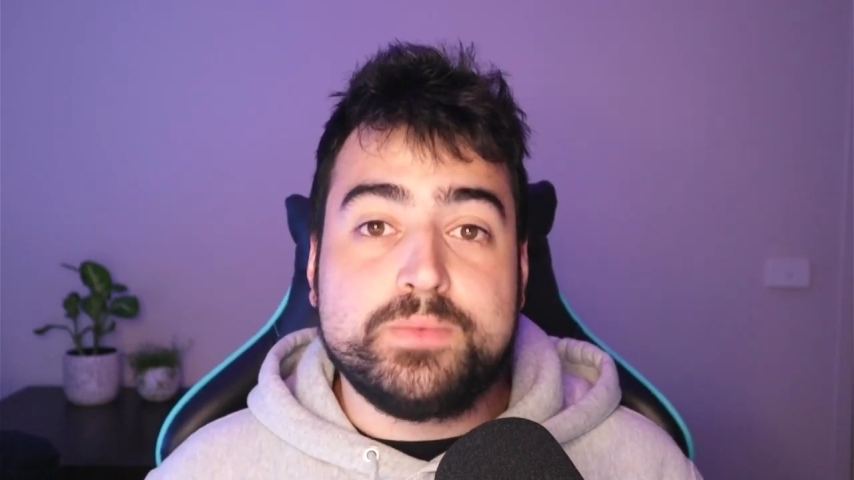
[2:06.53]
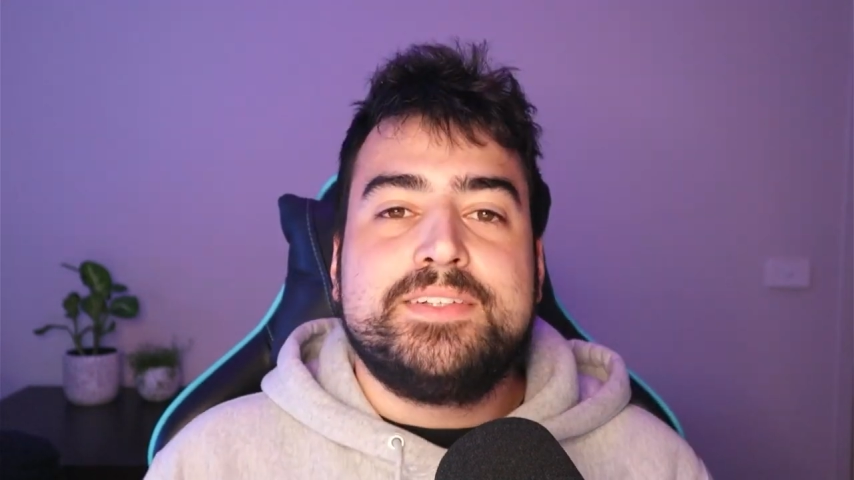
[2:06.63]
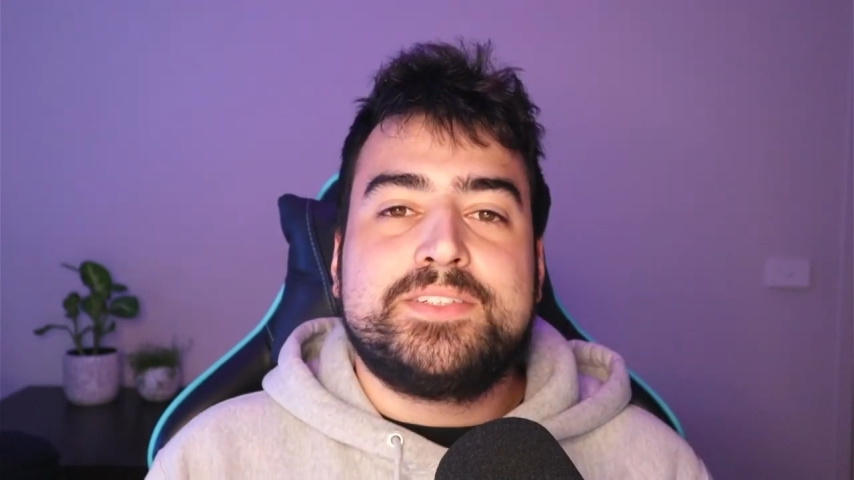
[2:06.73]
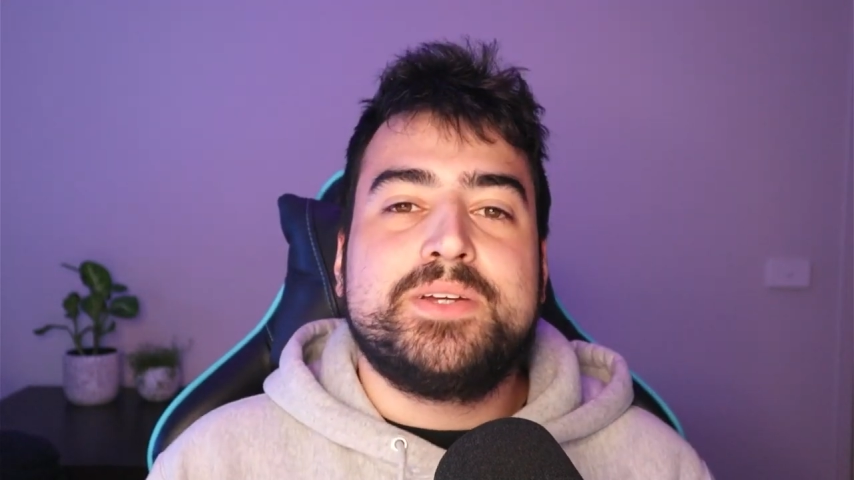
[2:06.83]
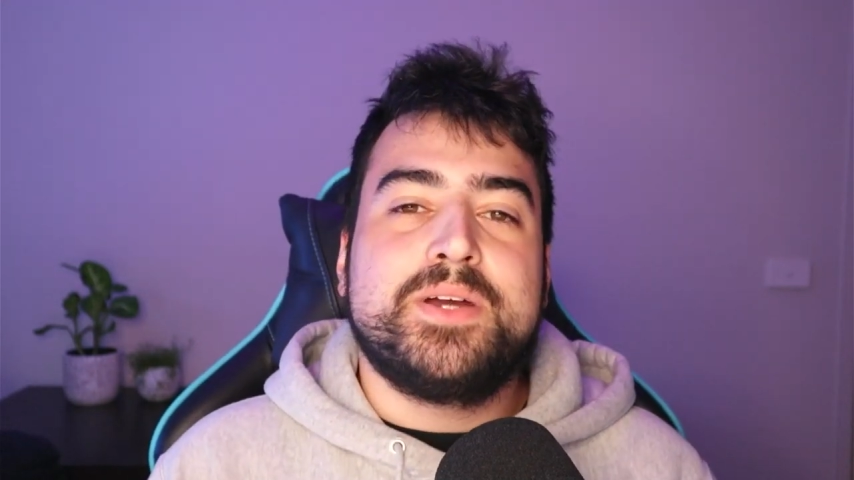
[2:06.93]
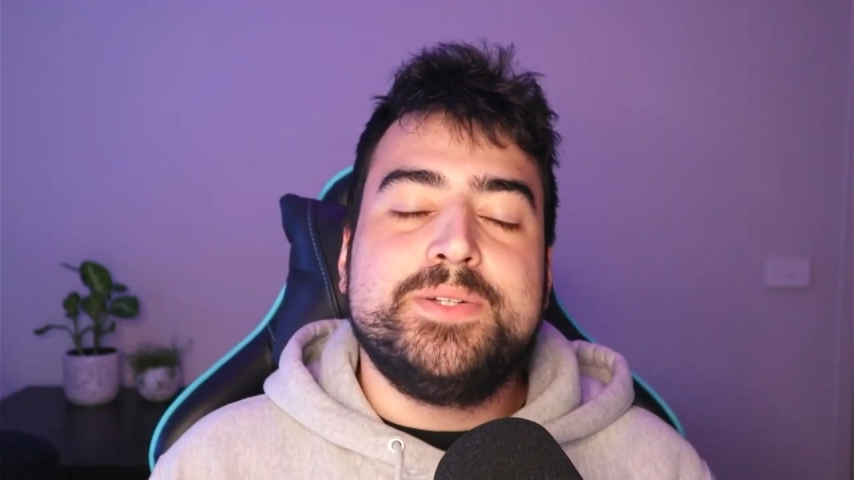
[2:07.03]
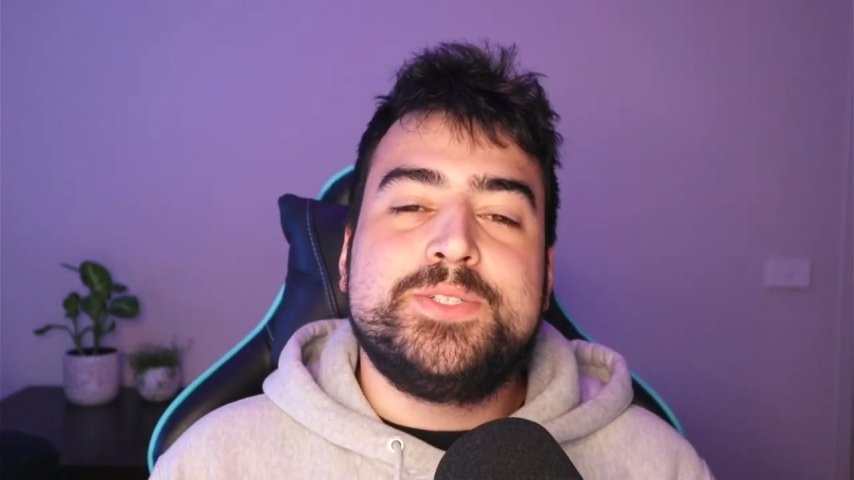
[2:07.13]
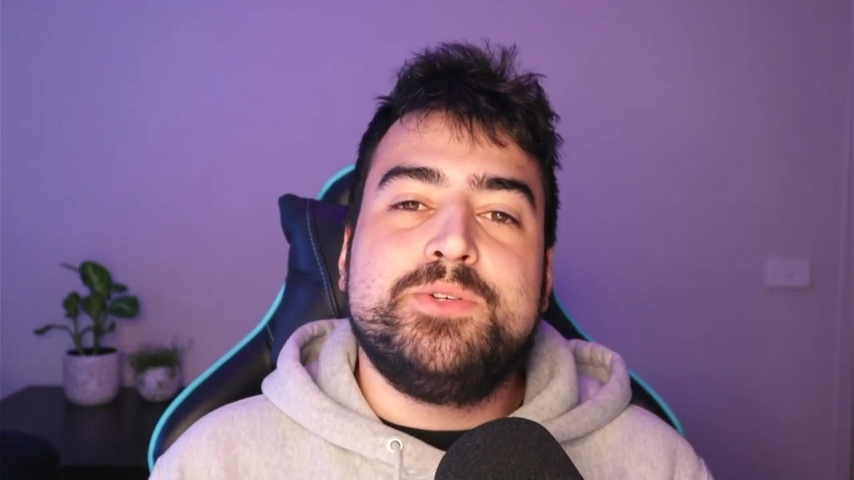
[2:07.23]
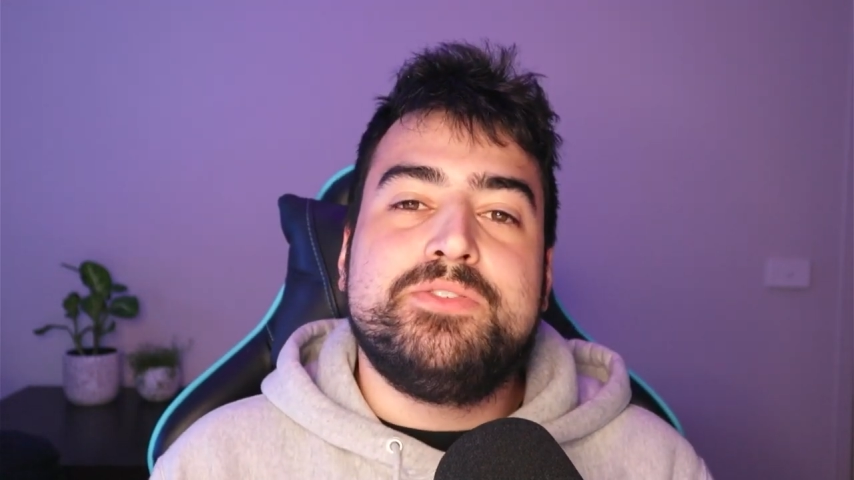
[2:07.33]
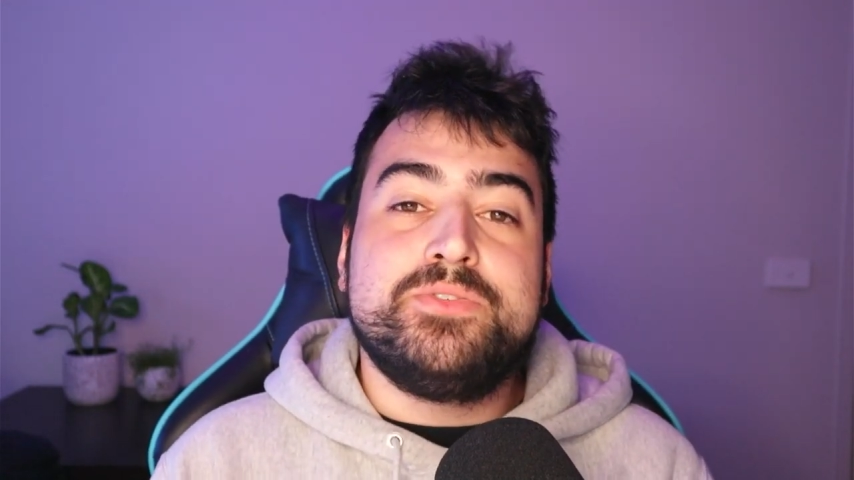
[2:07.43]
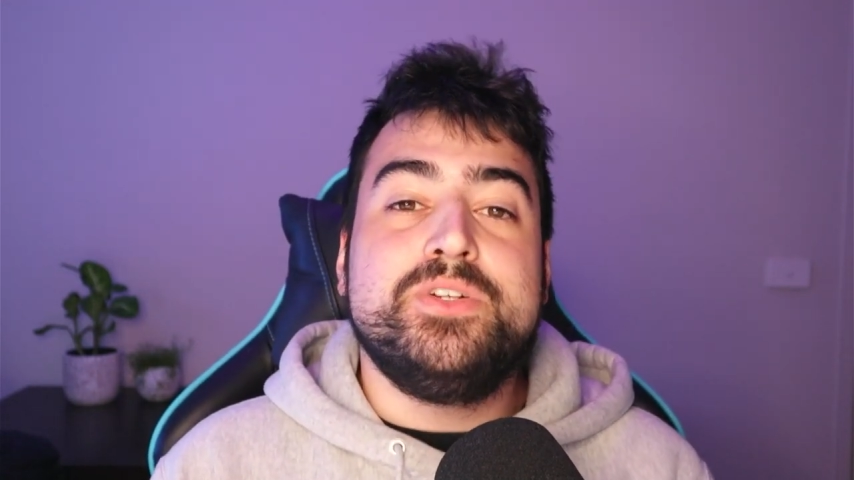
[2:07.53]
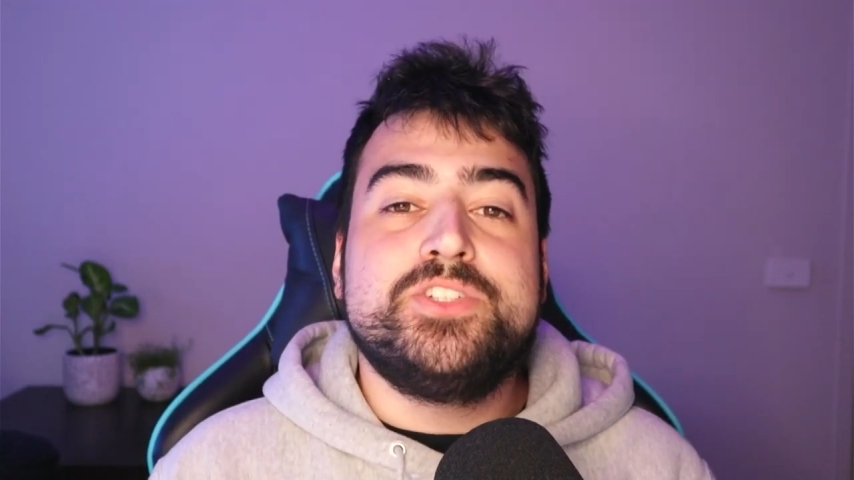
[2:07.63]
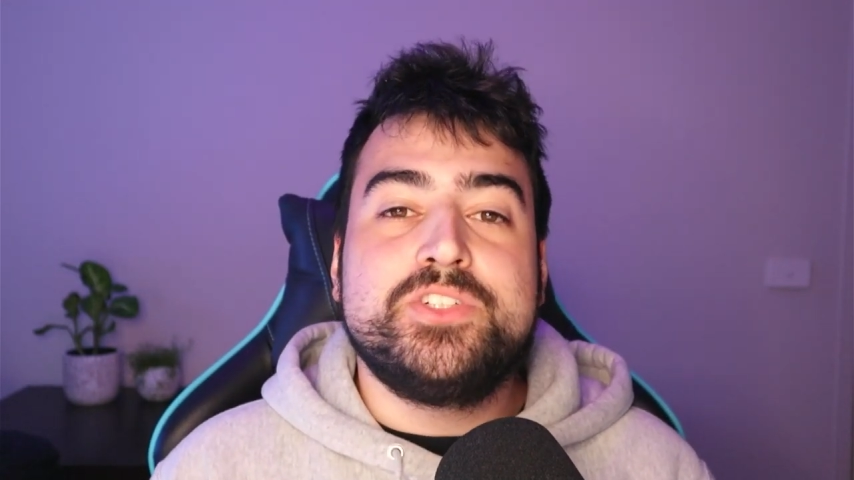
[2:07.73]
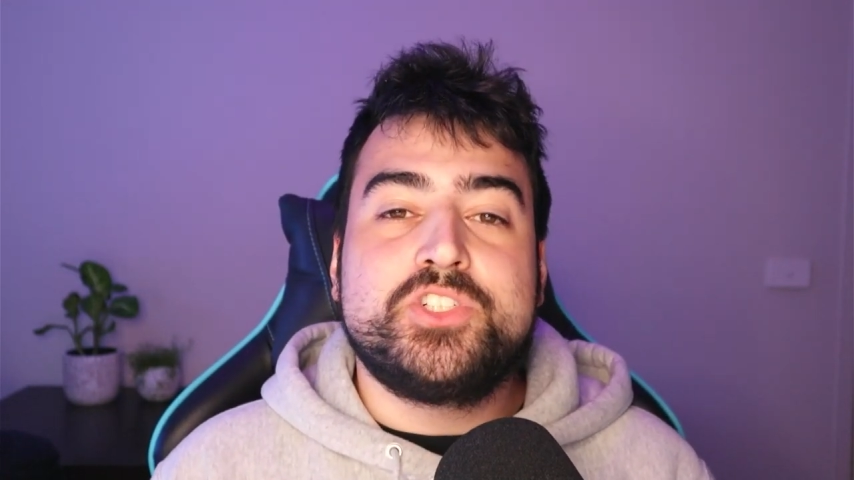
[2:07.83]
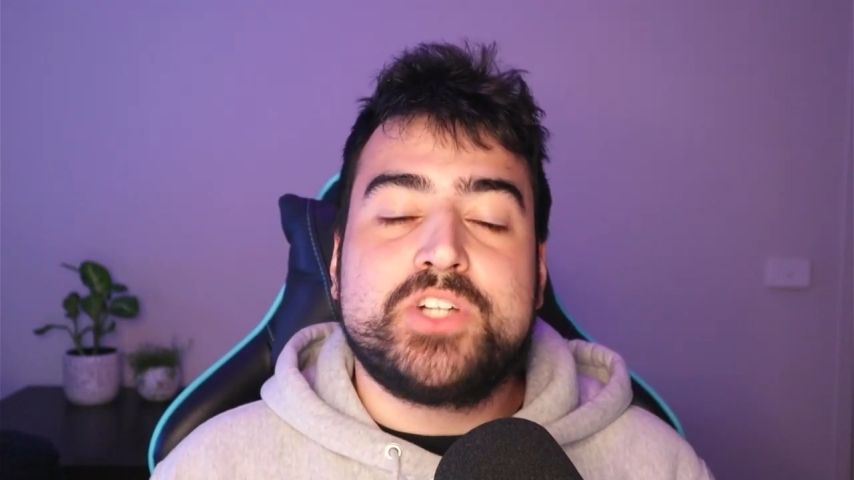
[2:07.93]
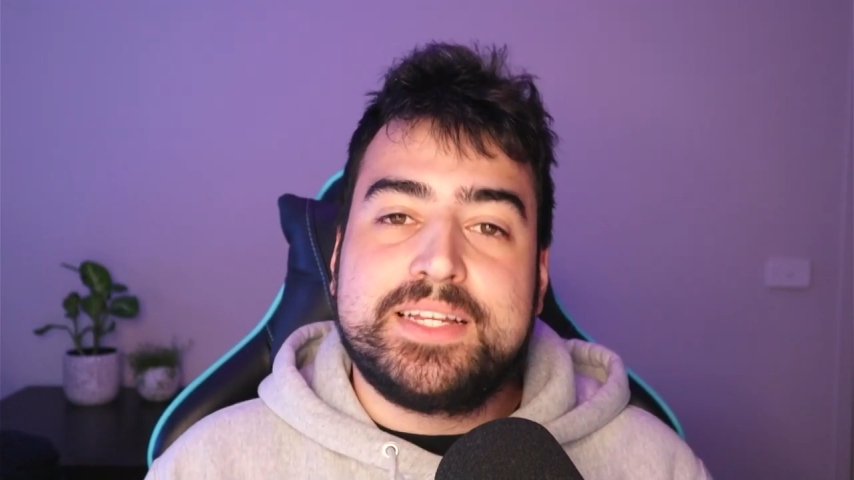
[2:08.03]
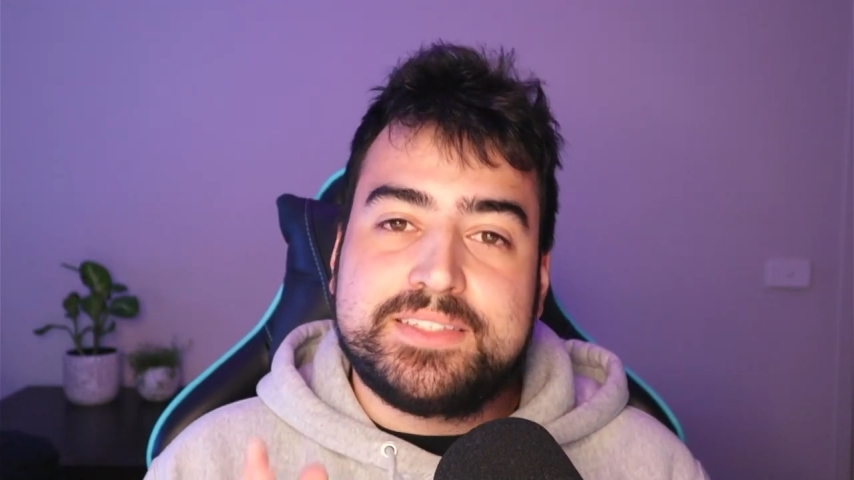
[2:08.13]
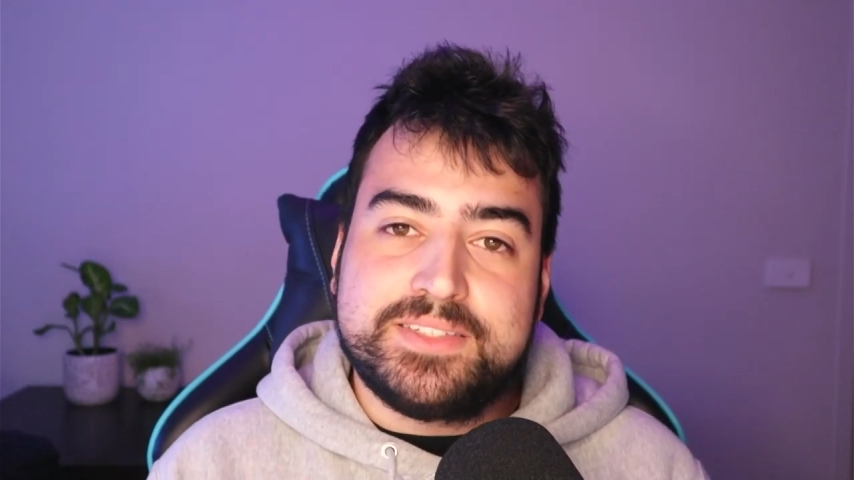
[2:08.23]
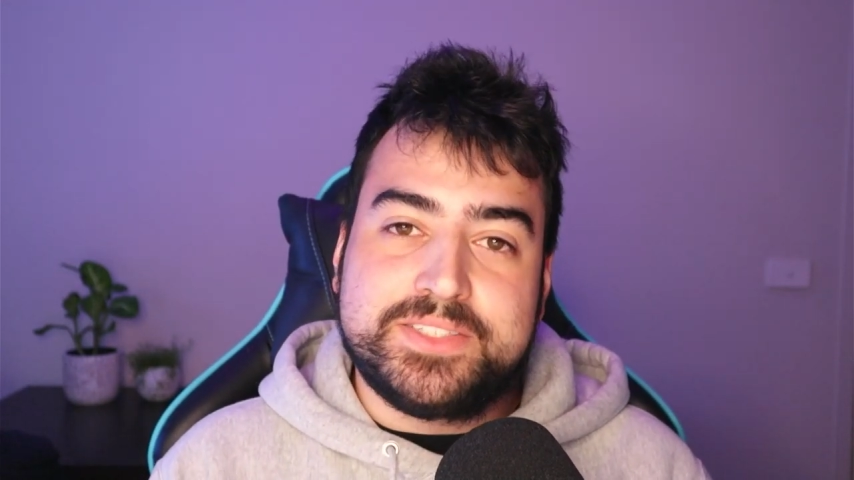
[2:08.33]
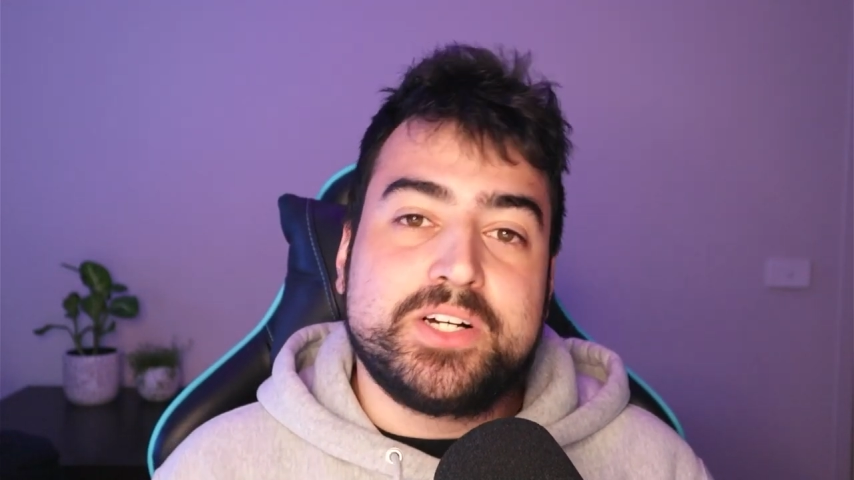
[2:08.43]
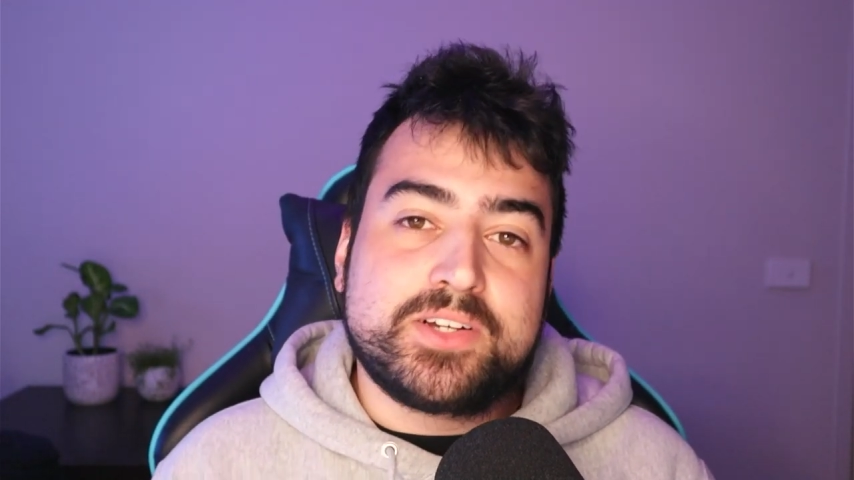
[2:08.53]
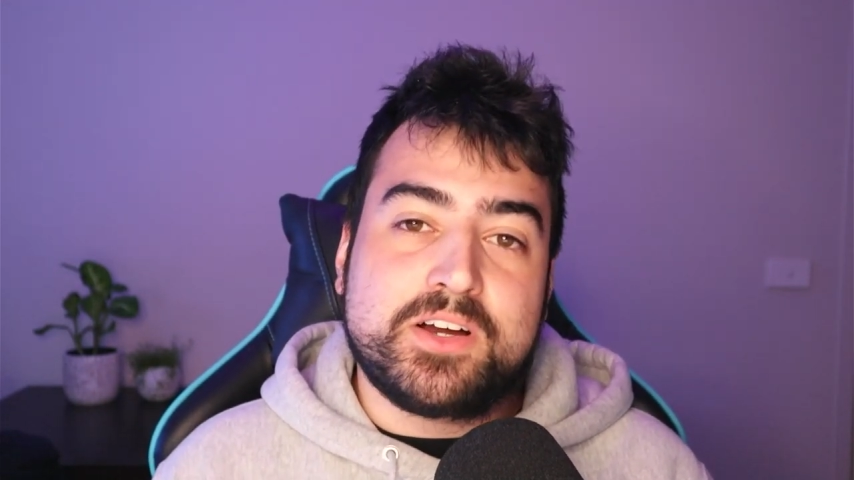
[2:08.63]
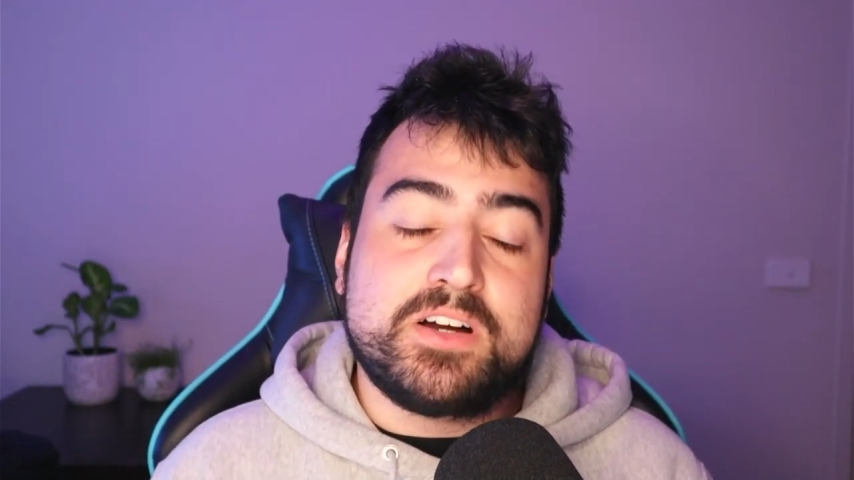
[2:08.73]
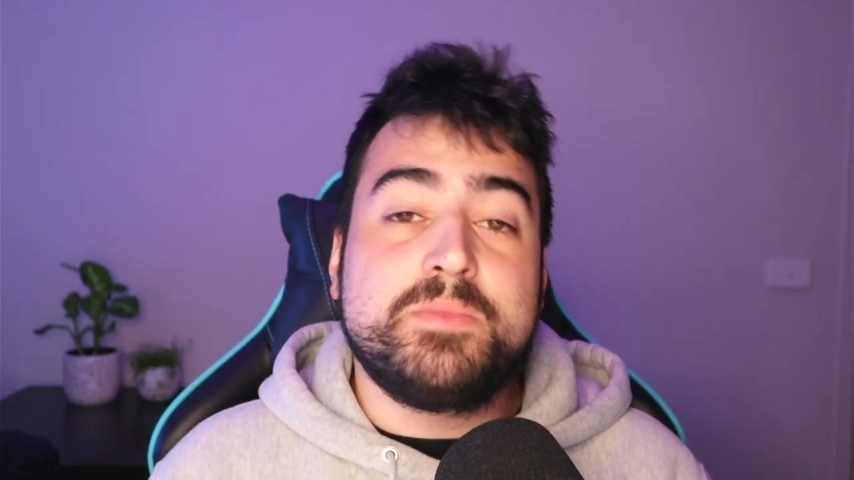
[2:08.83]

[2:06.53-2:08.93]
So go to fusion charts dot com